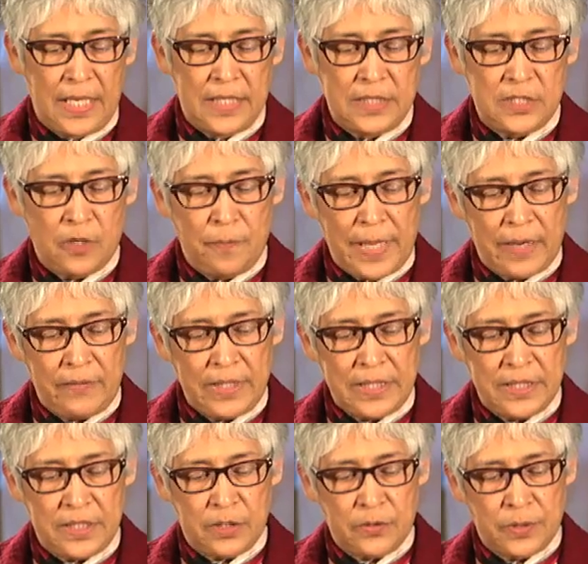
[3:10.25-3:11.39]
So Mary
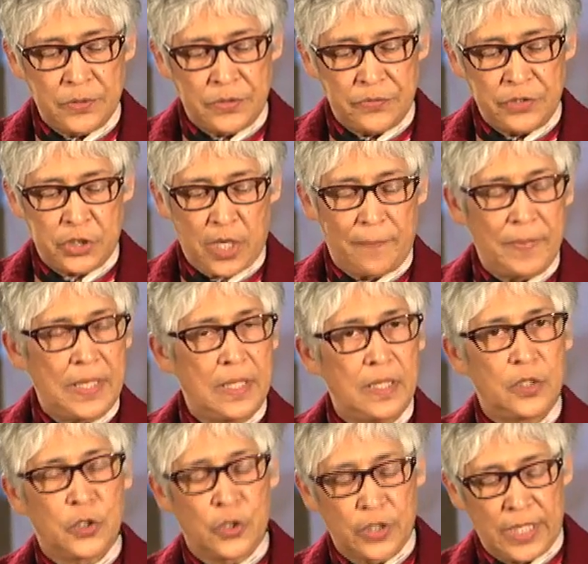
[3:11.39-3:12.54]
did the grocery shopping,
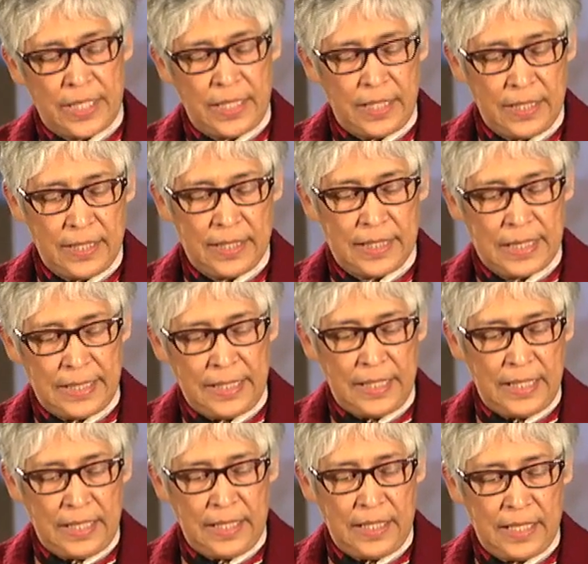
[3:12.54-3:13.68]
cooking,
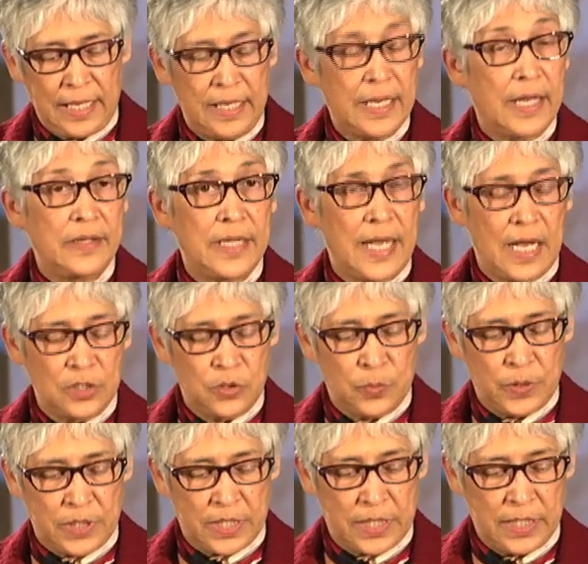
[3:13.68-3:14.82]
cleaning, and other
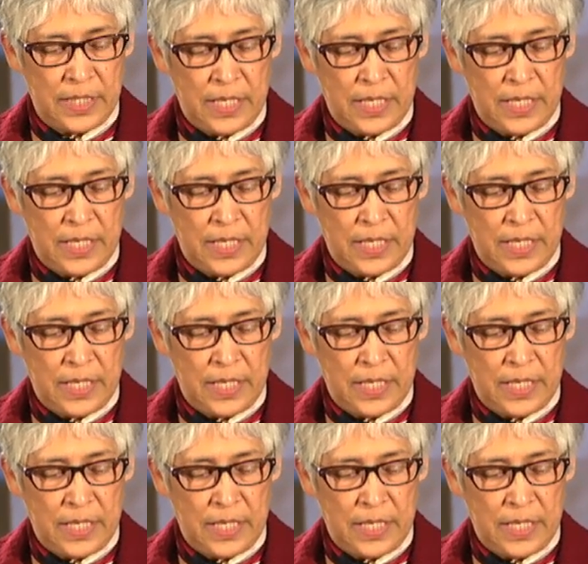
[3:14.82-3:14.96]
housework